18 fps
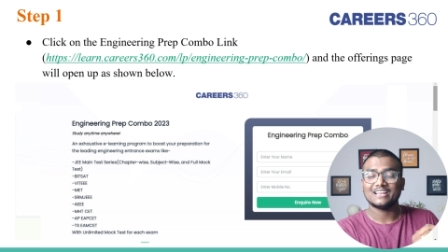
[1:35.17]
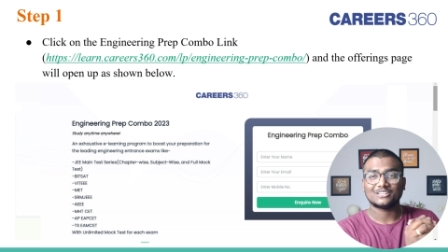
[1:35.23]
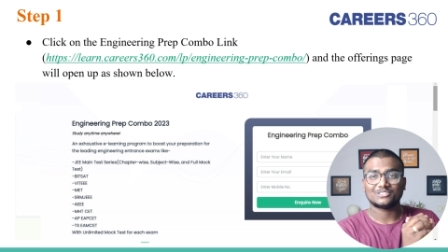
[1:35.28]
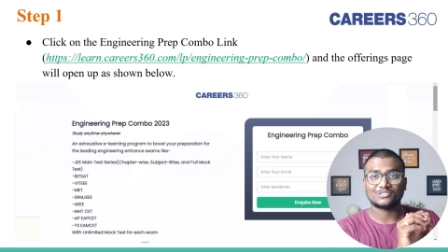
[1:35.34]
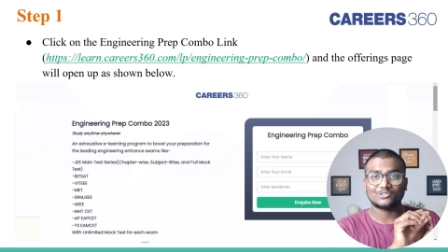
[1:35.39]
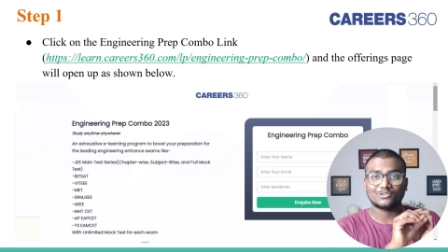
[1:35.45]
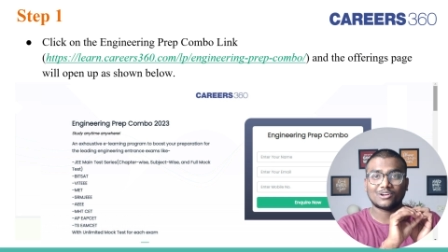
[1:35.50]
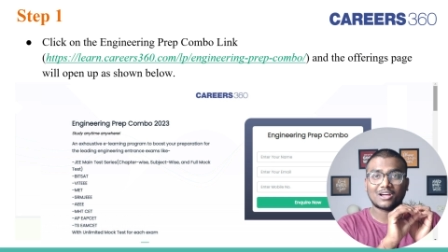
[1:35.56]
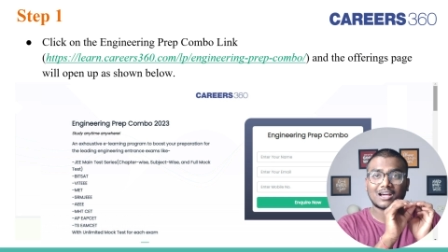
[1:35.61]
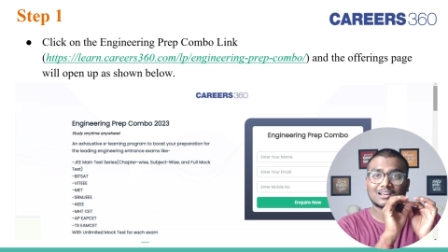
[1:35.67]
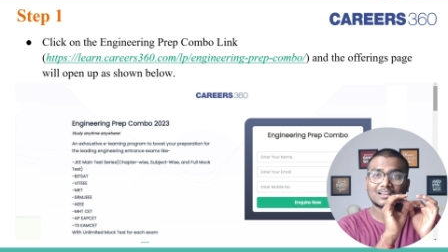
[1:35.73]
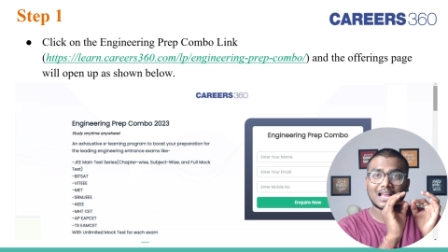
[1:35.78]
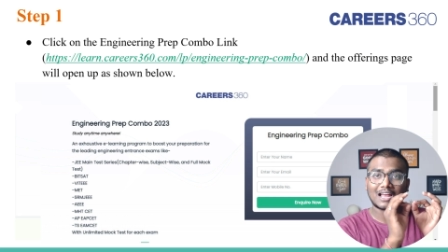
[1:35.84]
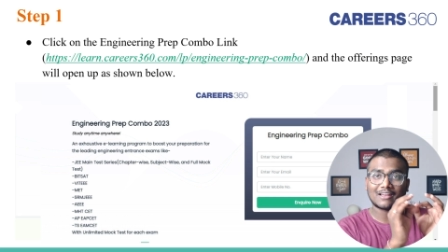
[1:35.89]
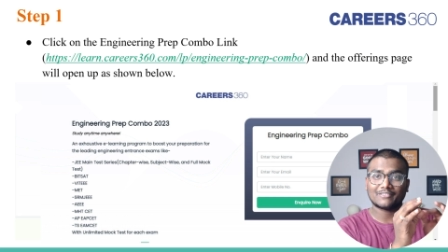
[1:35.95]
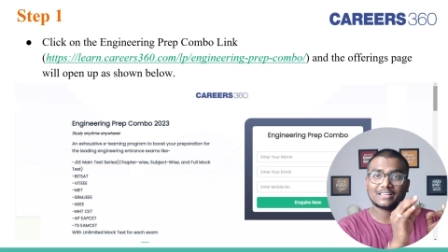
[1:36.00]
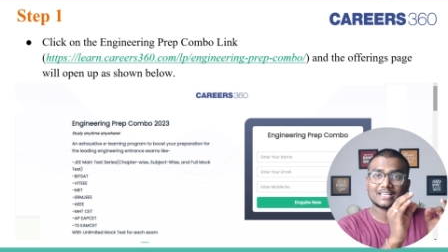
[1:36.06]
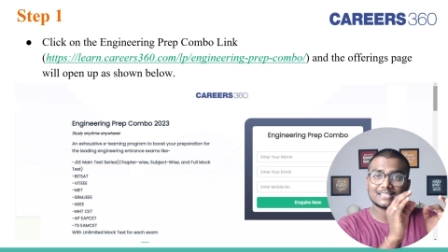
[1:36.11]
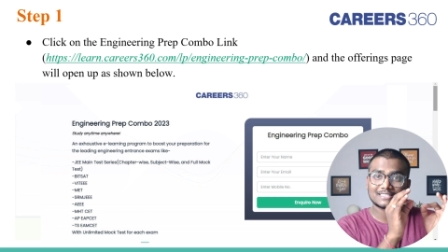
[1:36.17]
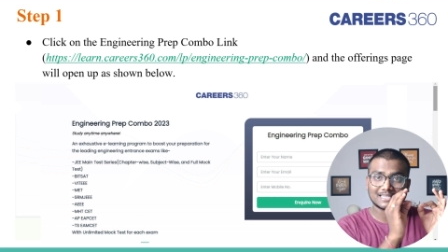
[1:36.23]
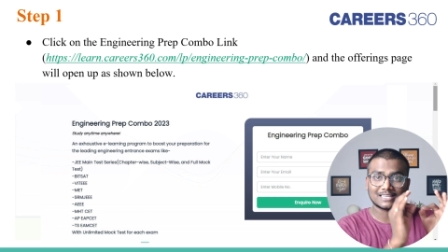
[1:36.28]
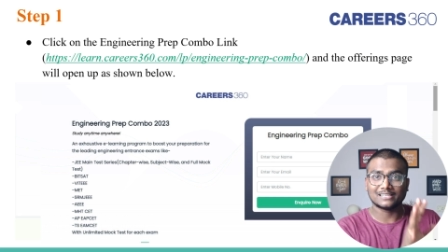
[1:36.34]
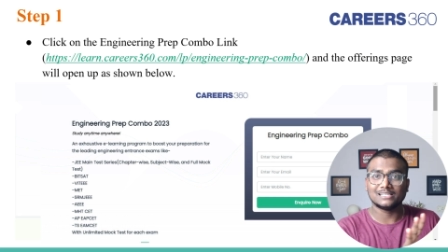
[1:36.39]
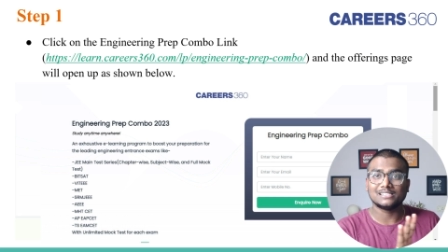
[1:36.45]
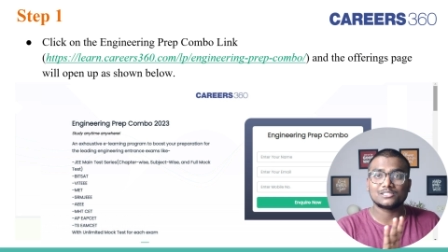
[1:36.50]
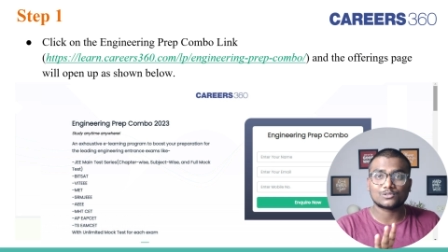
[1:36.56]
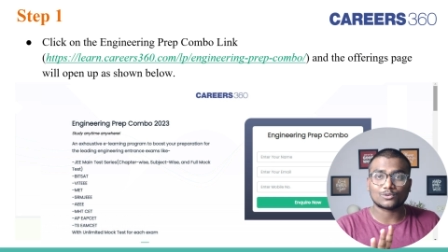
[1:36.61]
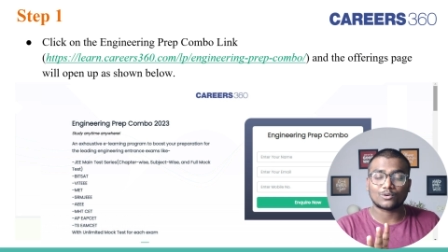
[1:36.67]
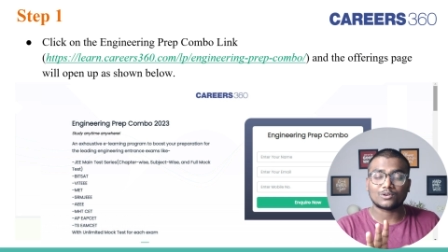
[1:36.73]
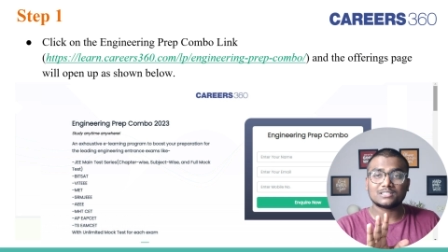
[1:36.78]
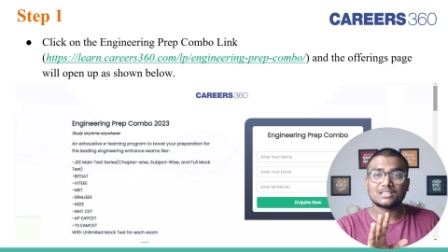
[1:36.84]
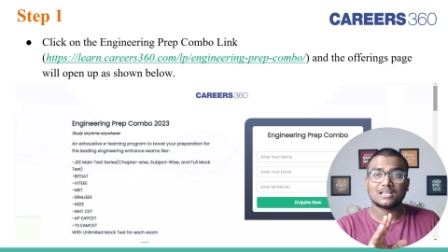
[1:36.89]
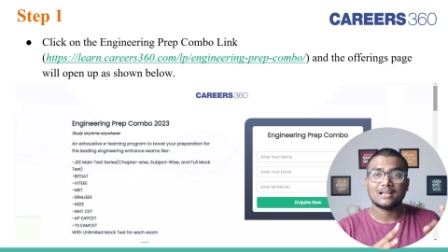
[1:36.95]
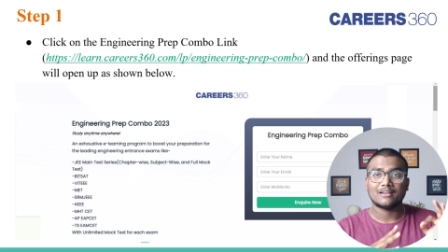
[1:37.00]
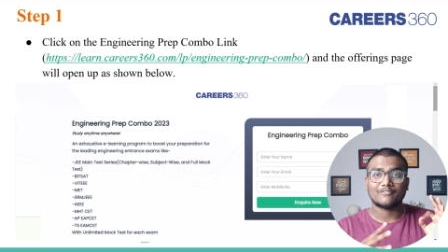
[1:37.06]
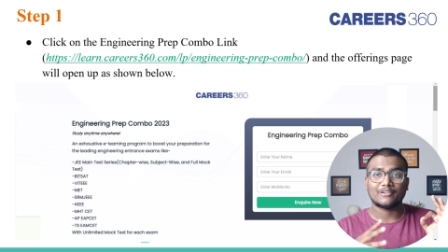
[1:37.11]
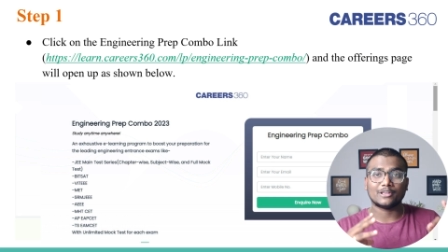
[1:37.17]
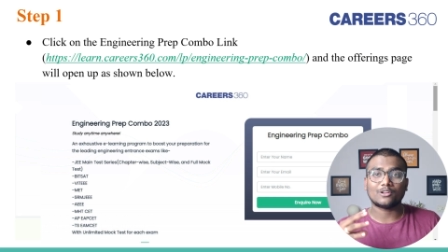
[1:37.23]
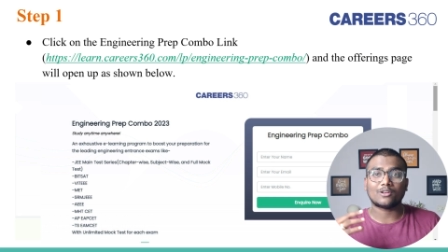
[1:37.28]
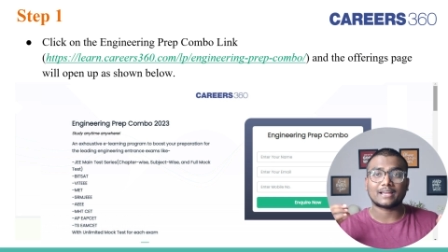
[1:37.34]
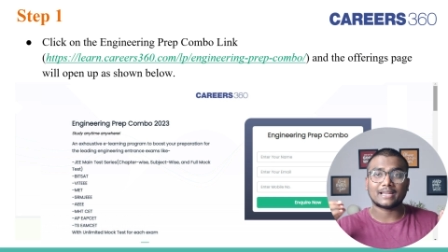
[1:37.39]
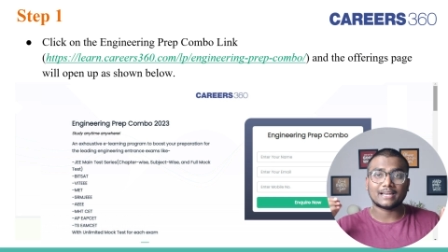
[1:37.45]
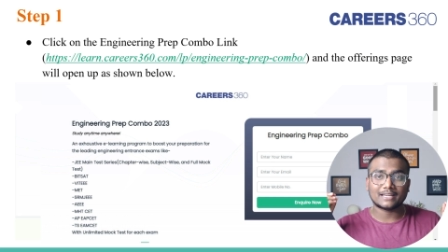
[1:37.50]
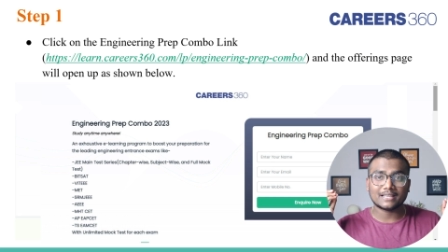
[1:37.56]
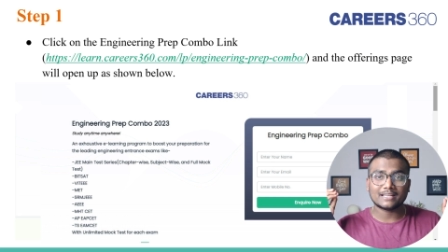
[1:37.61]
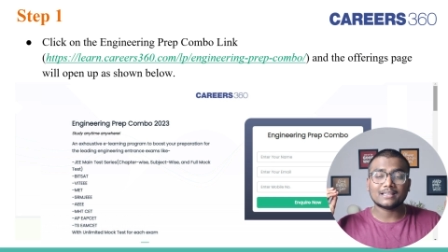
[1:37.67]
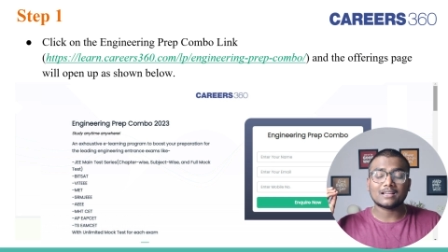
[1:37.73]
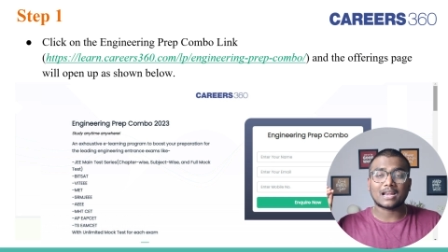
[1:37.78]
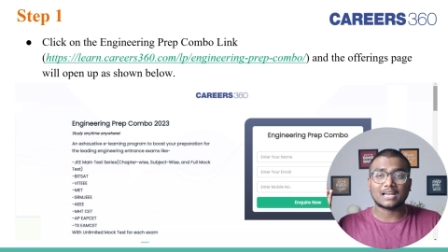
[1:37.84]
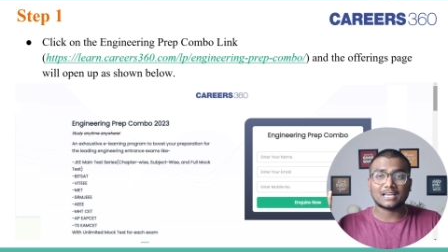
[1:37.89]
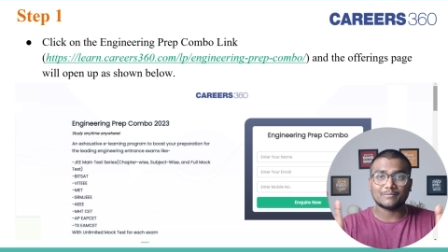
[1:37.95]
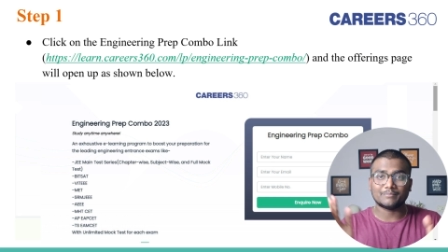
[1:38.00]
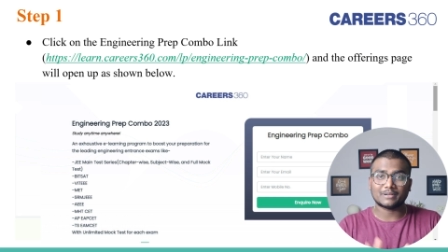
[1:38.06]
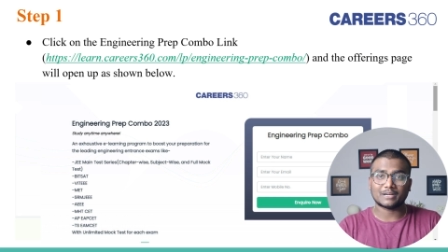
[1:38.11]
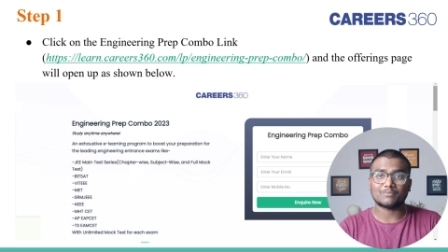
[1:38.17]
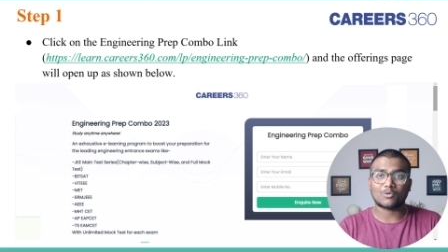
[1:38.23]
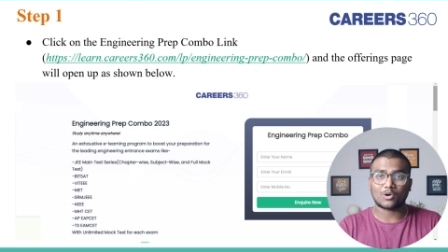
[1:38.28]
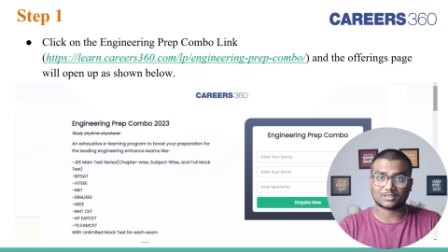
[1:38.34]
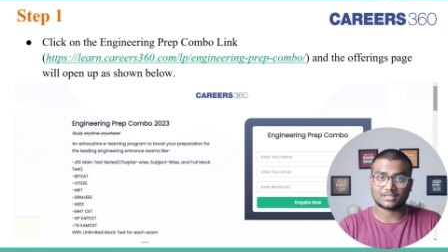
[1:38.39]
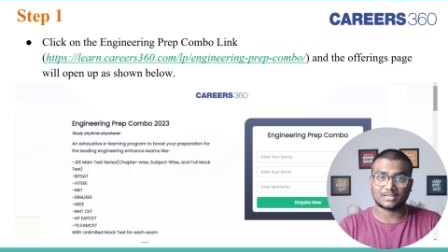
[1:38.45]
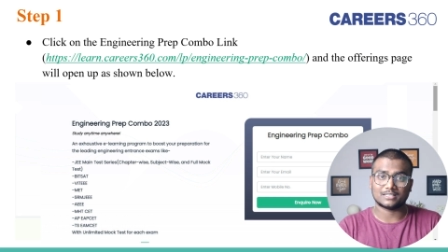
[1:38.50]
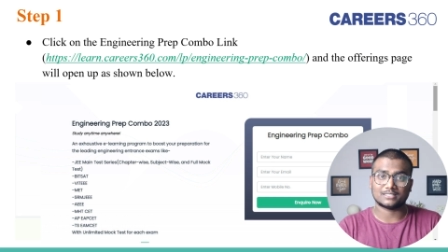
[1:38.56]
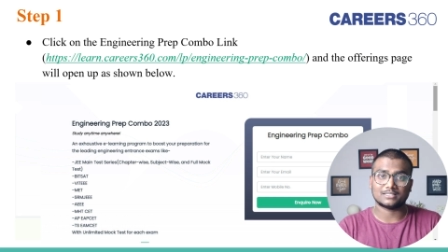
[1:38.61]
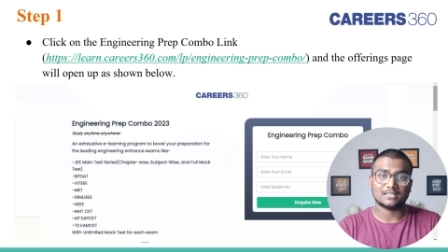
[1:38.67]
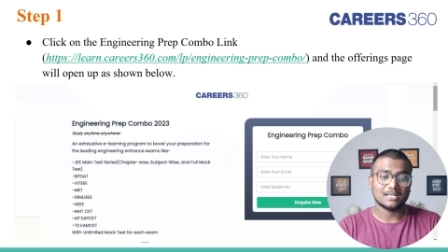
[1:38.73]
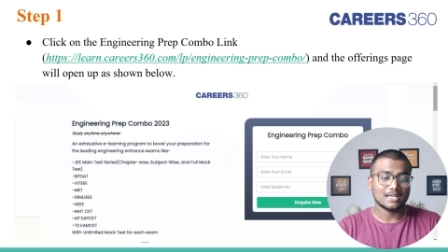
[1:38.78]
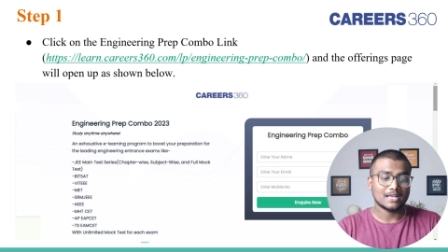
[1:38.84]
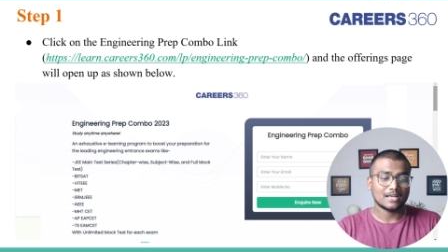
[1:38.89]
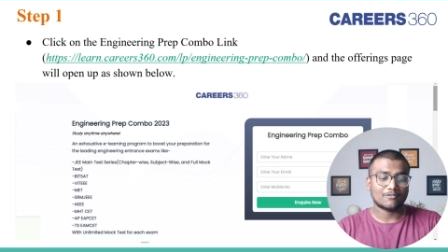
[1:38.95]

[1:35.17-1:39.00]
So you are having a single source where you are getting unlimited mock tests,